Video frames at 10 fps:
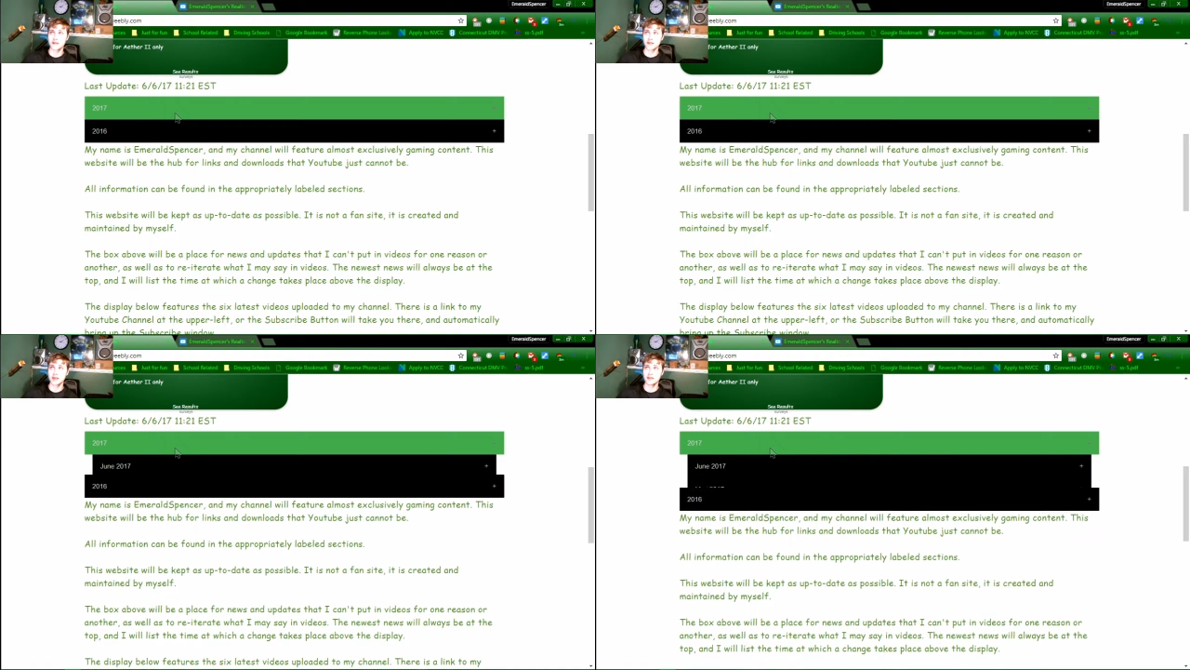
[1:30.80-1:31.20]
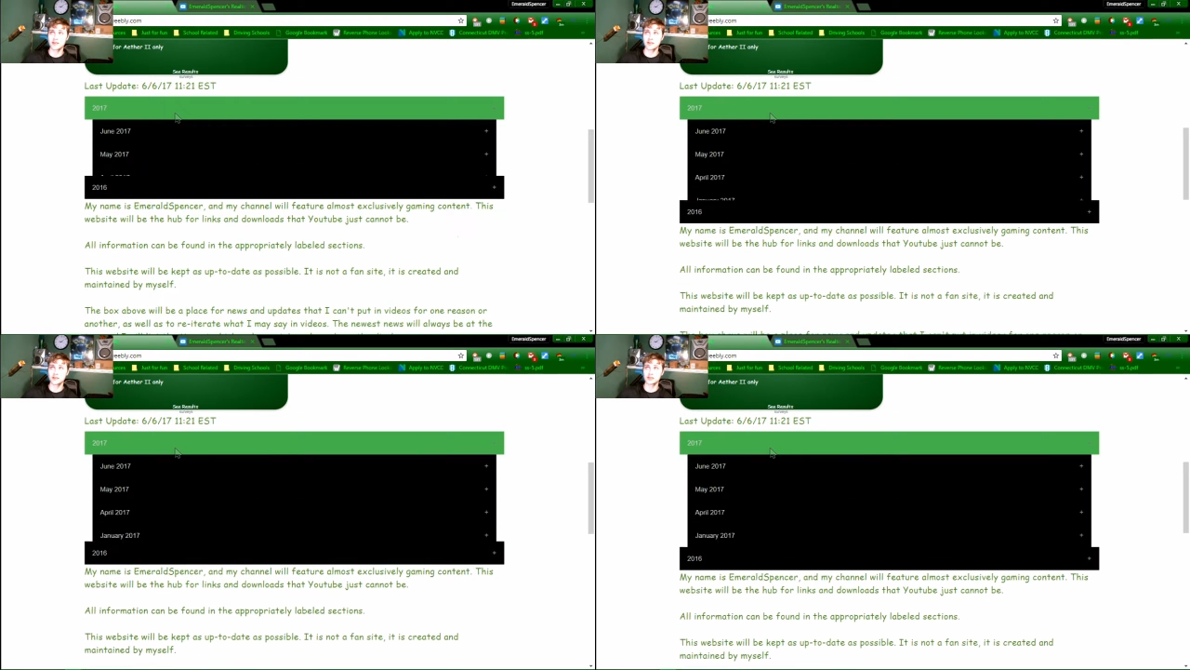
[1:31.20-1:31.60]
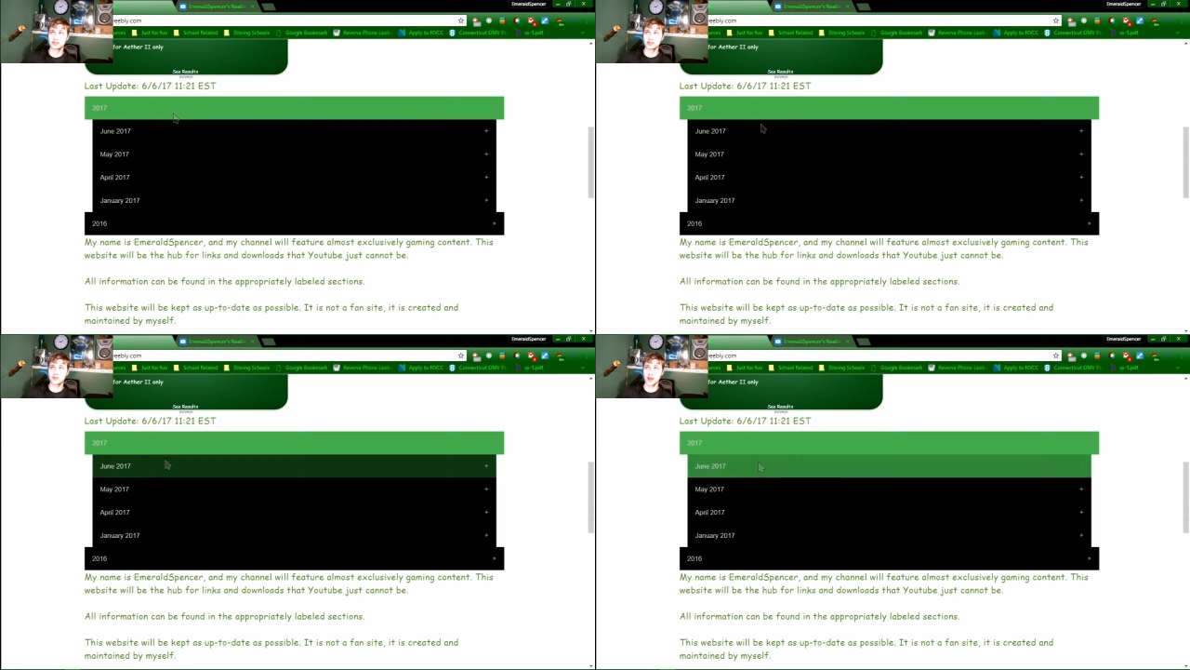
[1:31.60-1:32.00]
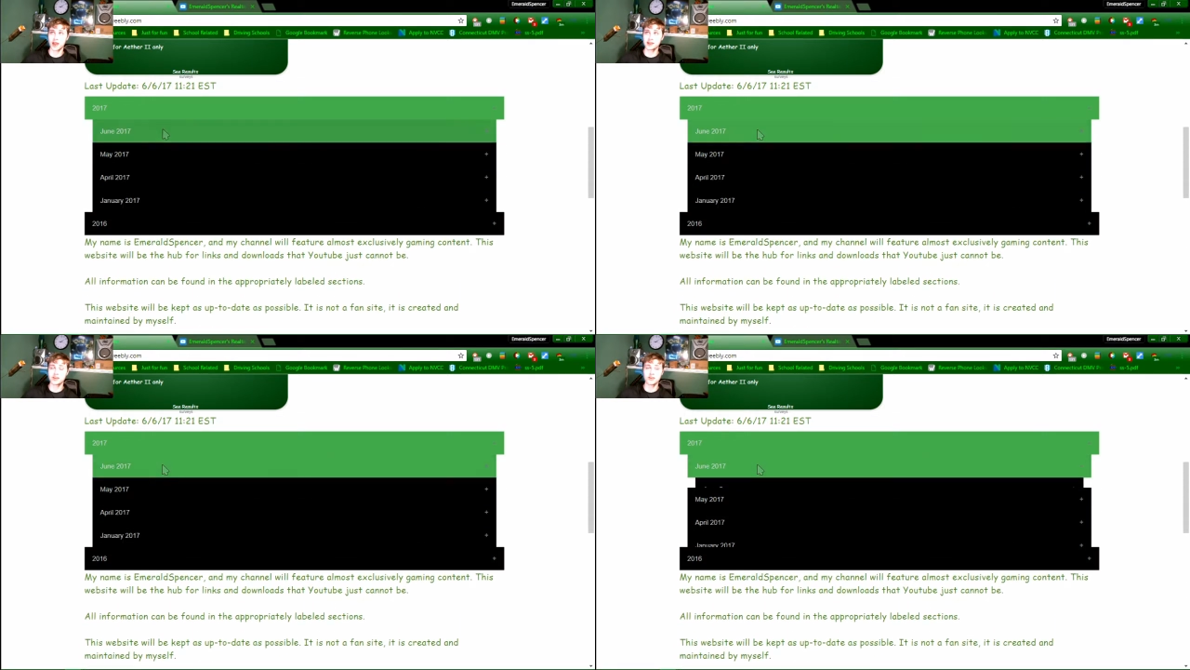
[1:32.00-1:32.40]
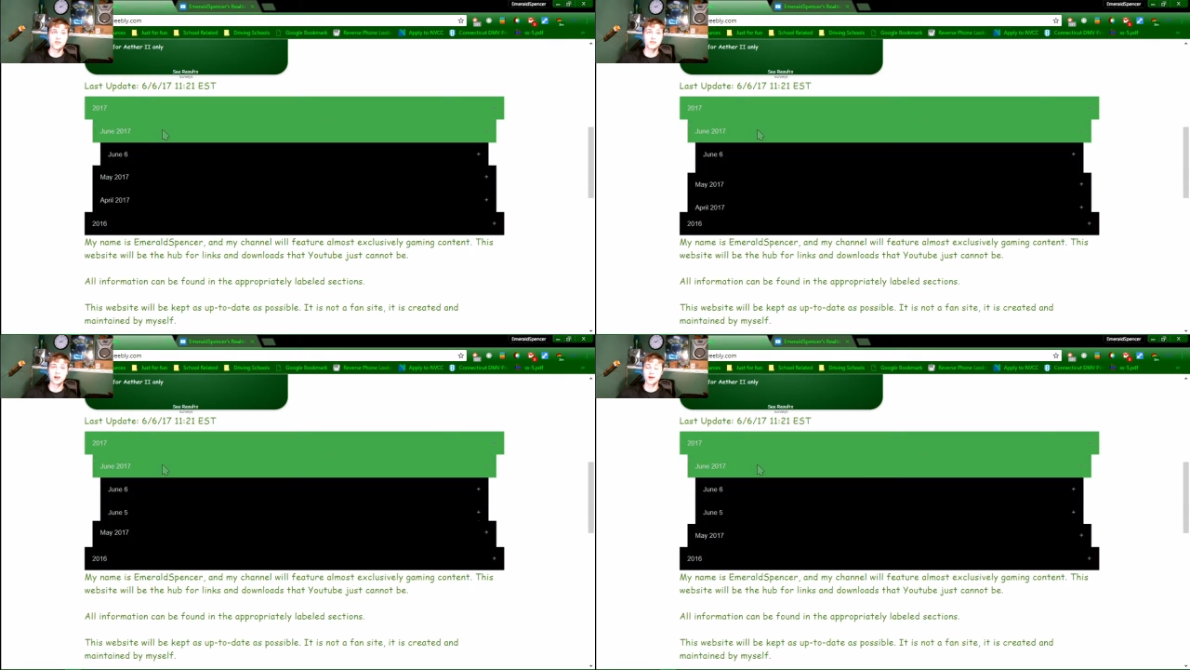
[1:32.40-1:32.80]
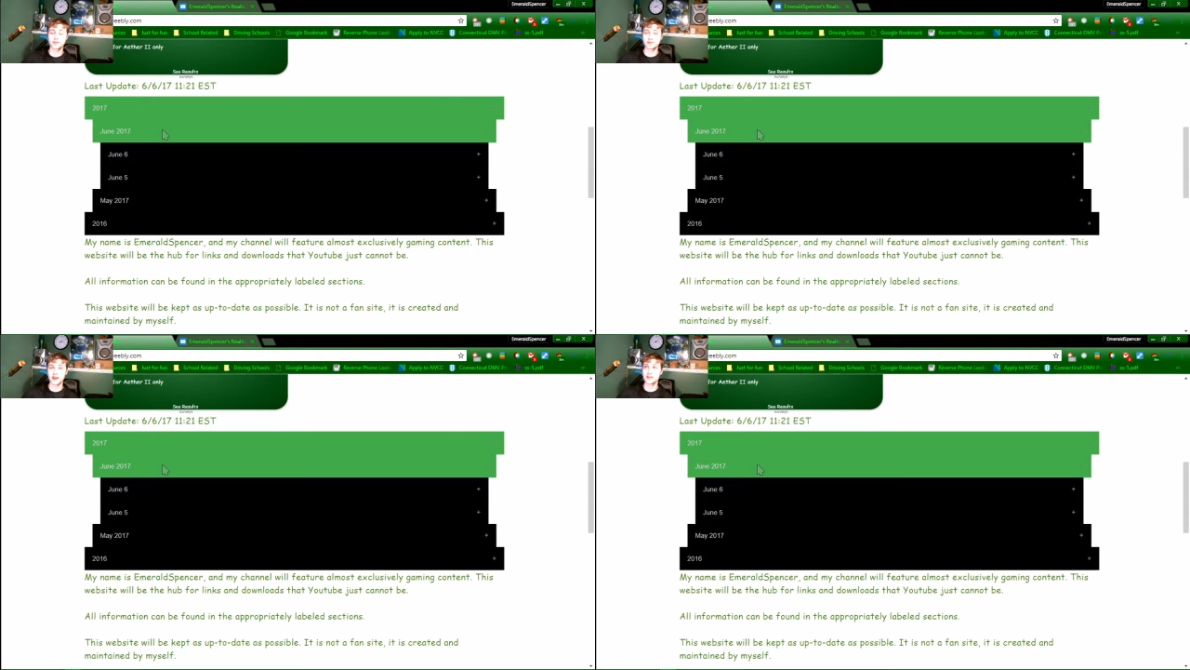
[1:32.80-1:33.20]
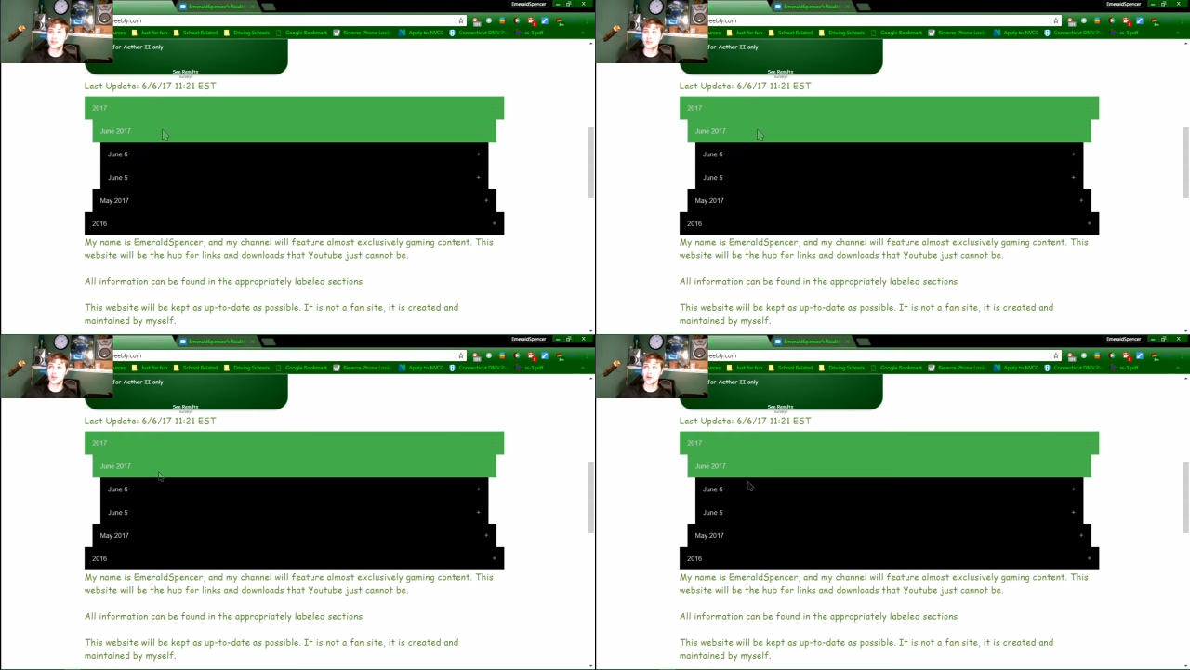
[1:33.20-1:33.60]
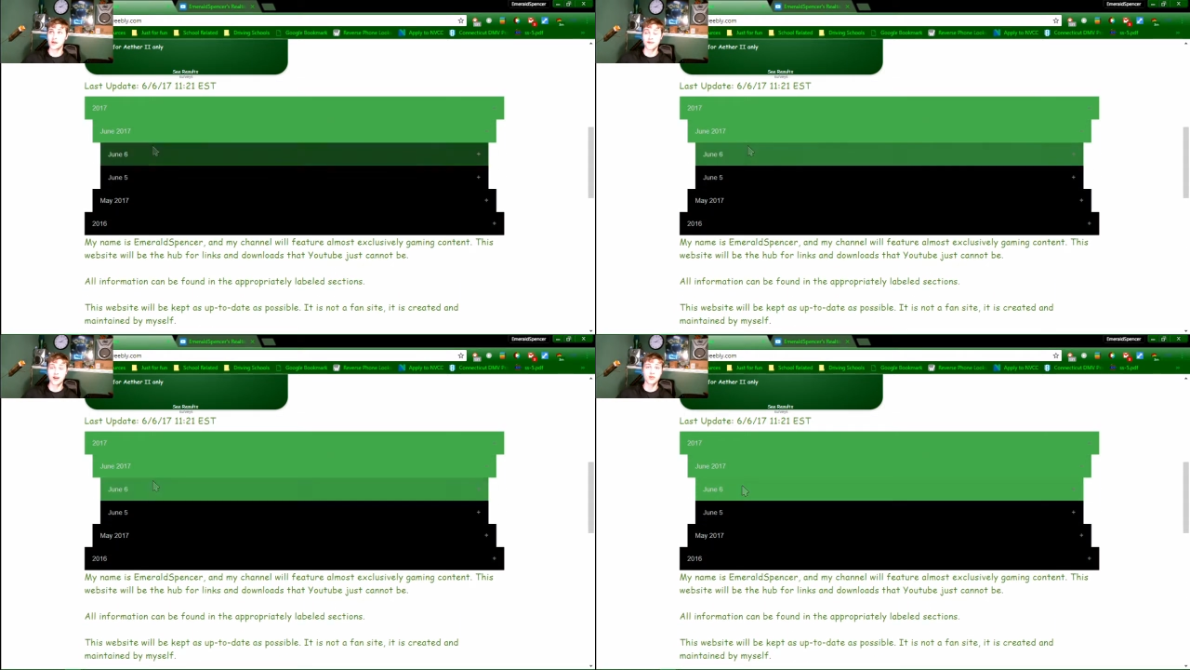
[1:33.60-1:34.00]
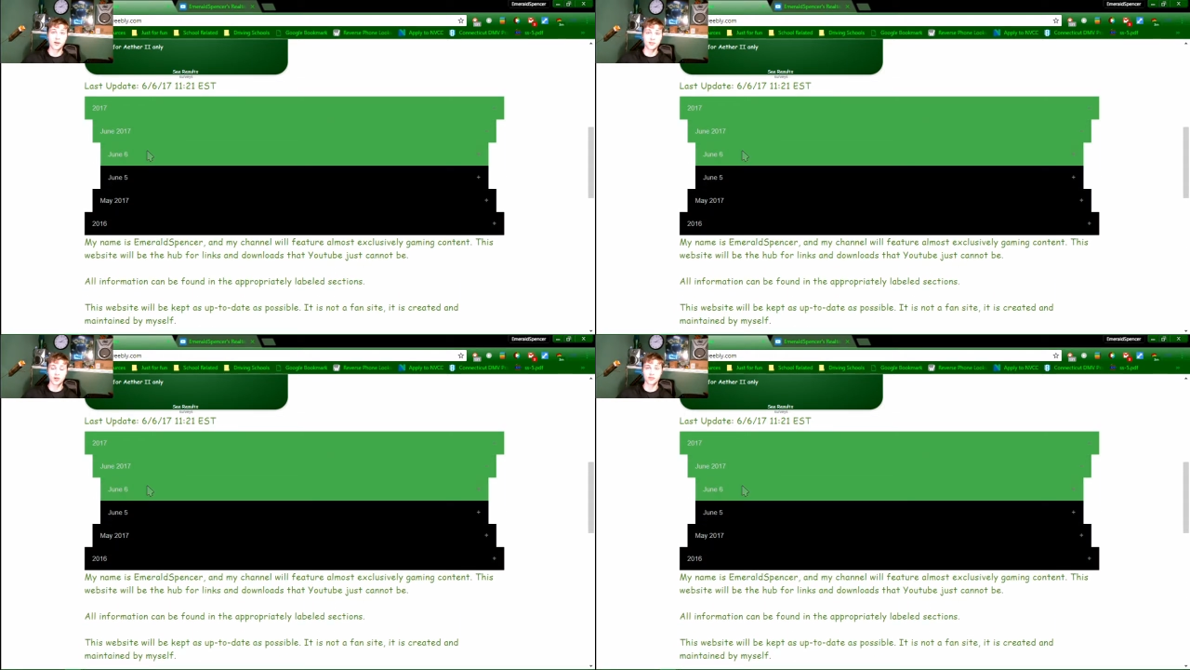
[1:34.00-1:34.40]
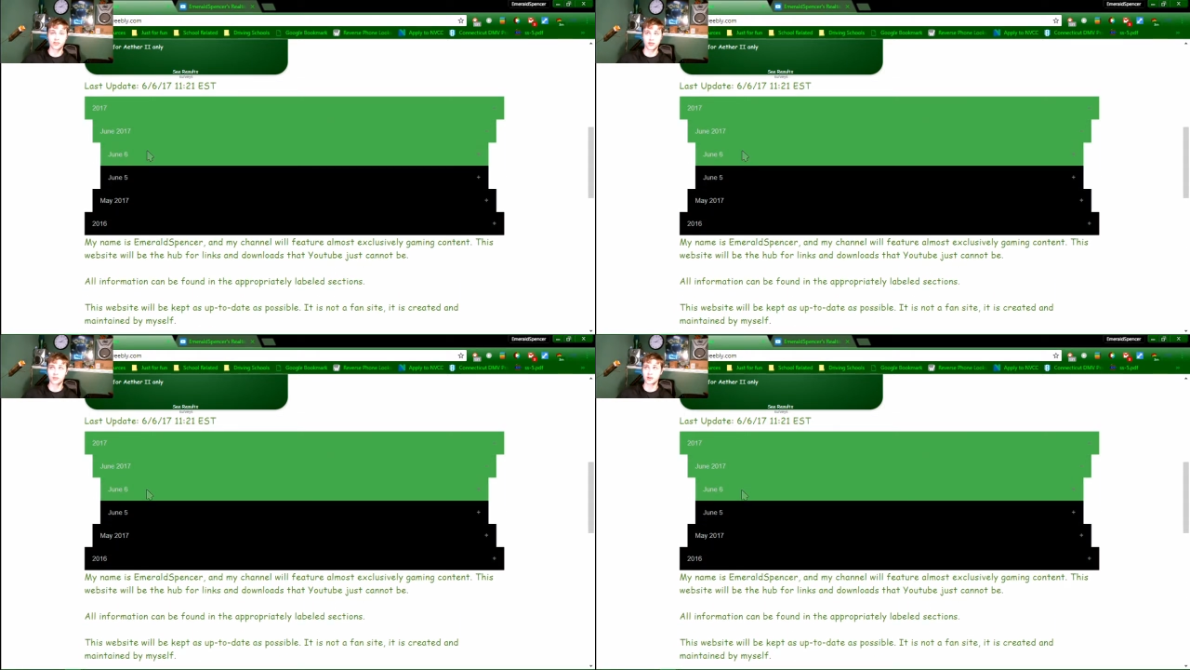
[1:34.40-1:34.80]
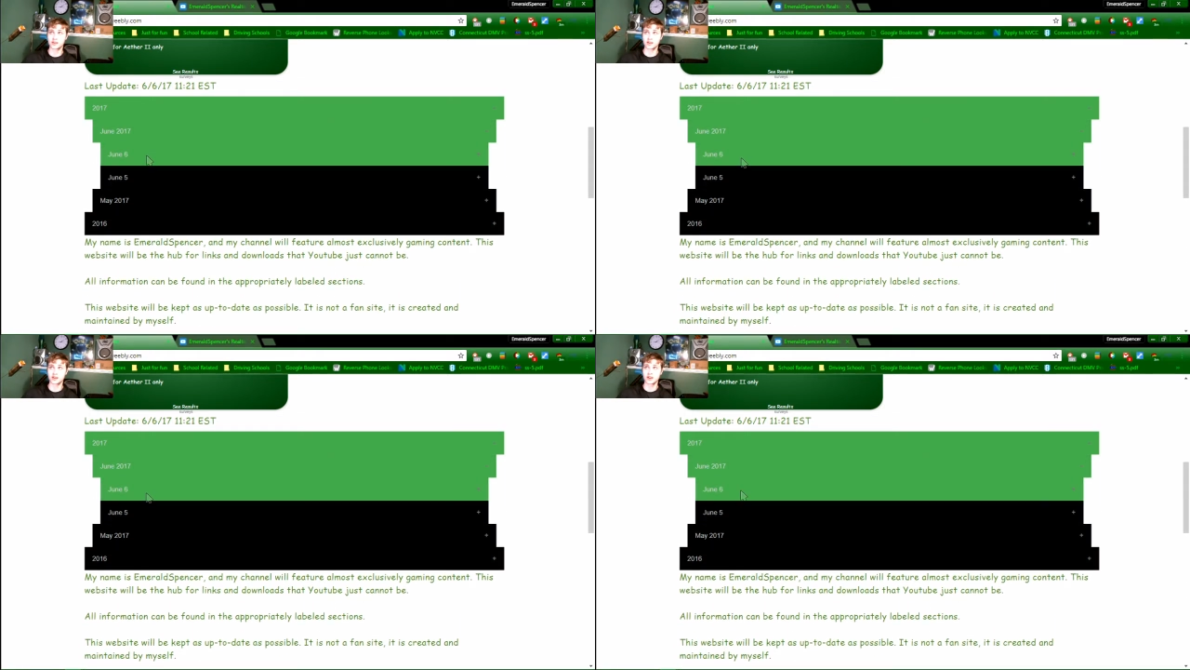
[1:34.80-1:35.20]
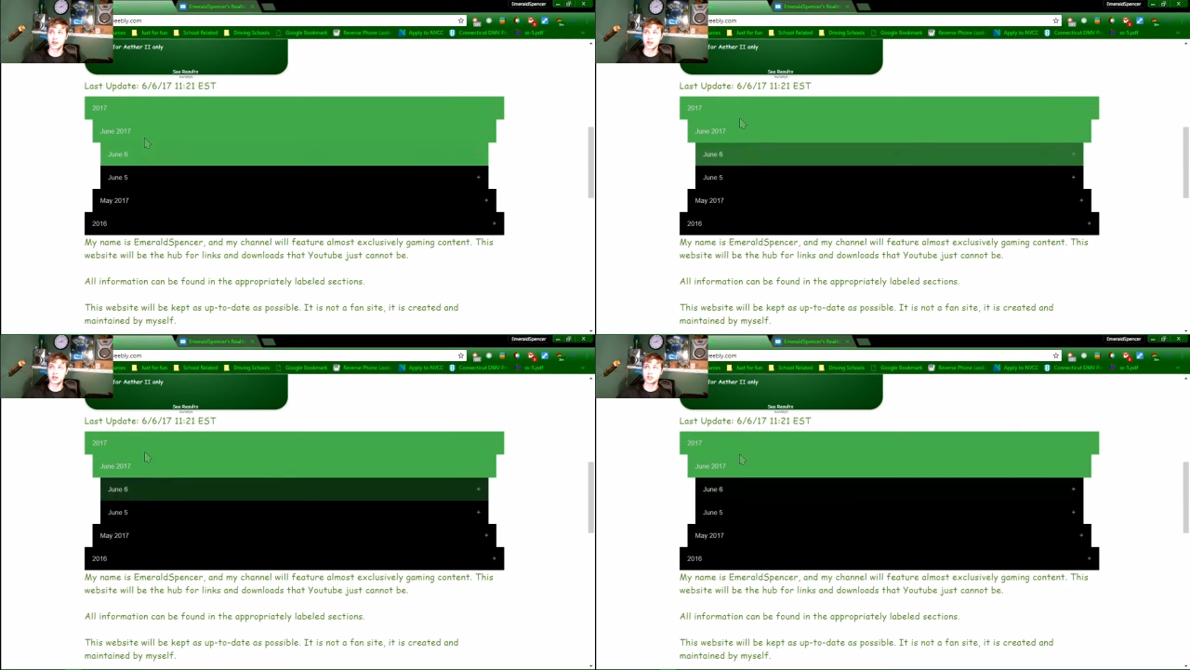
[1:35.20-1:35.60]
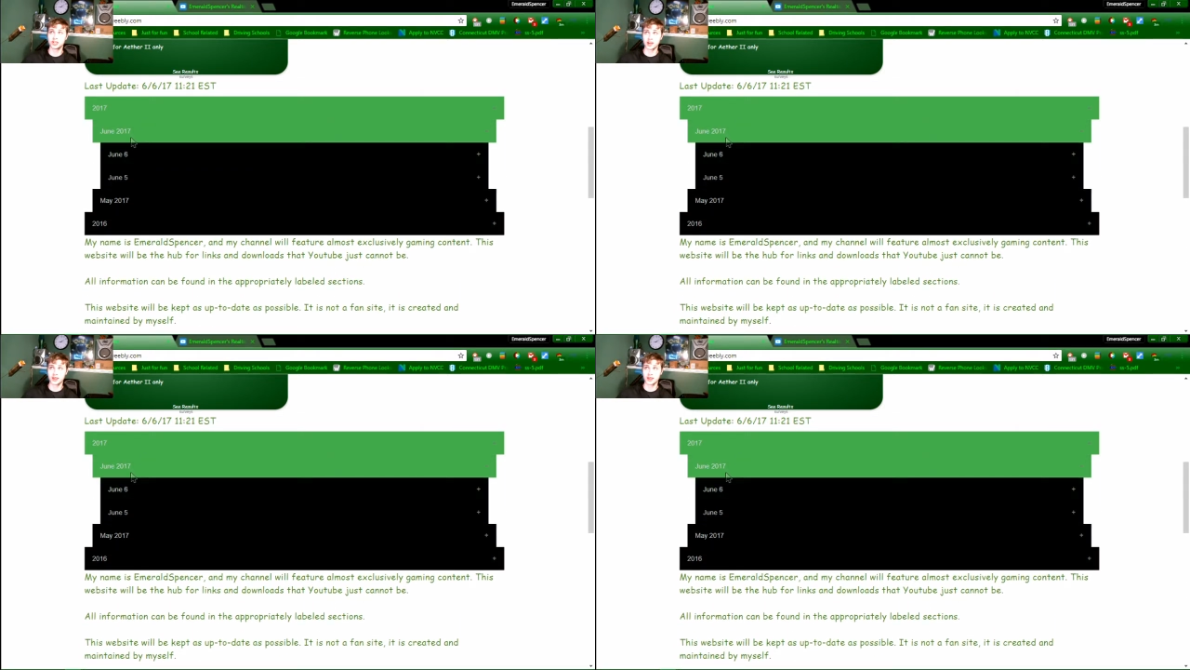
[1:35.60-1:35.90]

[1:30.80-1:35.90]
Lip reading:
[unreadable: no face in view]